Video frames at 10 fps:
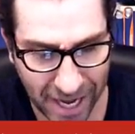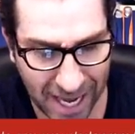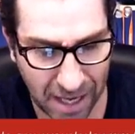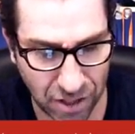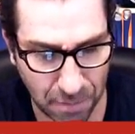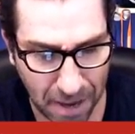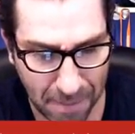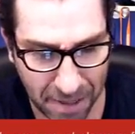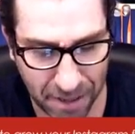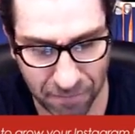Hey, just
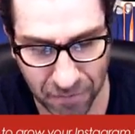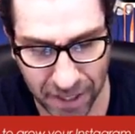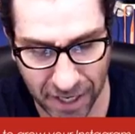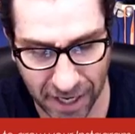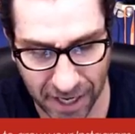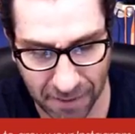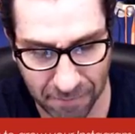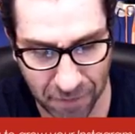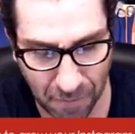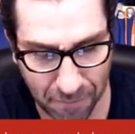pop in and
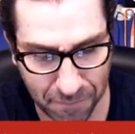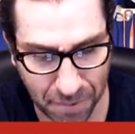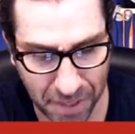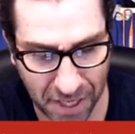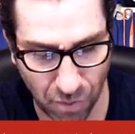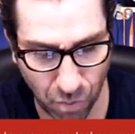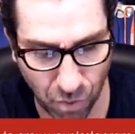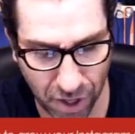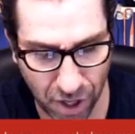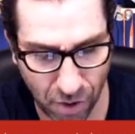put in
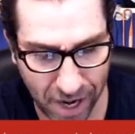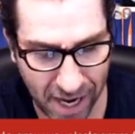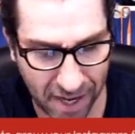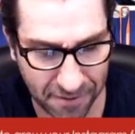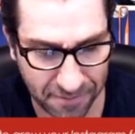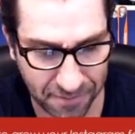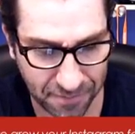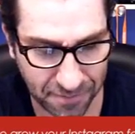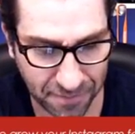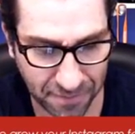where you're at.
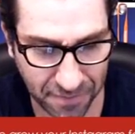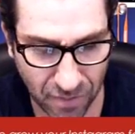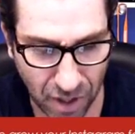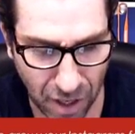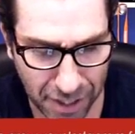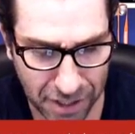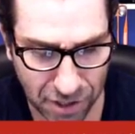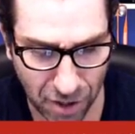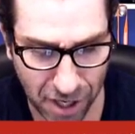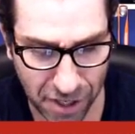I'll get
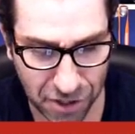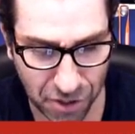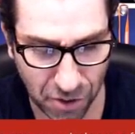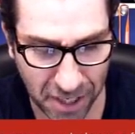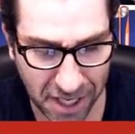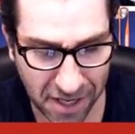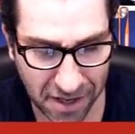started here shortly.